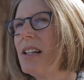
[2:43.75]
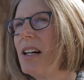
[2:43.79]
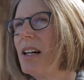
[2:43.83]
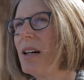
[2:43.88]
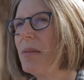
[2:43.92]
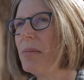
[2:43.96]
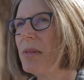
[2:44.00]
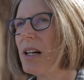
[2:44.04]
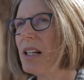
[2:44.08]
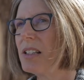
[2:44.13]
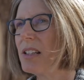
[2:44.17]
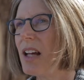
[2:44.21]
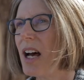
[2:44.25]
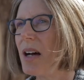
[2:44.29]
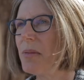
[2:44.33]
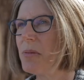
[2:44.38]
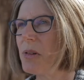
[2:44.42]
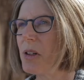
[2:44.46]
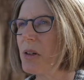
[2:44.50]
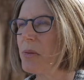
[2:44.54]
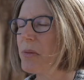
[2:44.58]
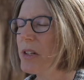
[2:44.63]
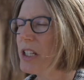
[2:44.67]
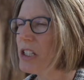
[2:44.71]
um, a lot
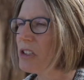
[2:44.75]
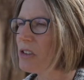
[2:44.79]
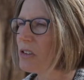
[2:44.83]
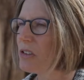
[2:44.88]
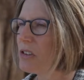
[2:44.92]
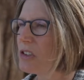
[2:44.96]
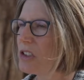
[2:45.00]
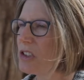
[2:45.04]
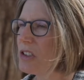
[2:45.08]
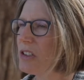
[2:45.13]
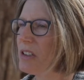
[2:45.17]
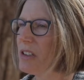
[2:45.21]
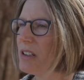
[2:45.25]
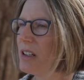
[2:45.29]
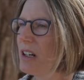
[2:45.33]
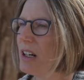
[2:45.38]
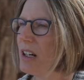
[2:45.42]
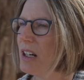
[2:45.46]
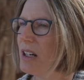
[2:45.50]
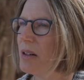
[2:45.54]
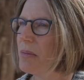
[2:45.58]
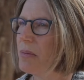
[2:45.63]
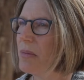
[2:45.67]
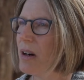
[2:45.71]
more research
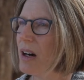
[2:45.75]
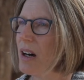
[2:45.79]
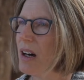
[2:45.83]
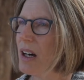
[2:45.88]
um,